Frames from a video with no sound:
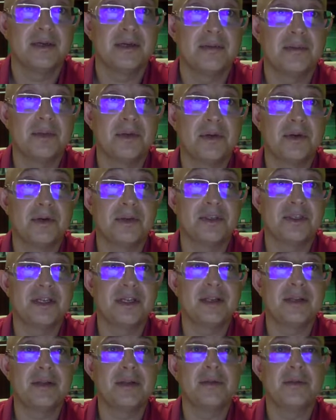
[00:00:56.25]
because they
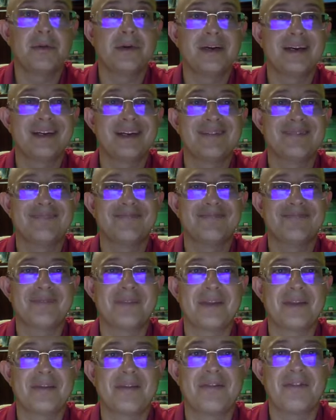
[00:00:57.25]
look
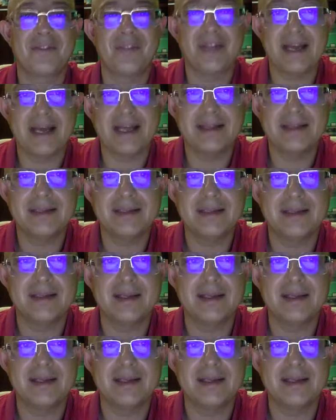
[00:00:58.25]
flat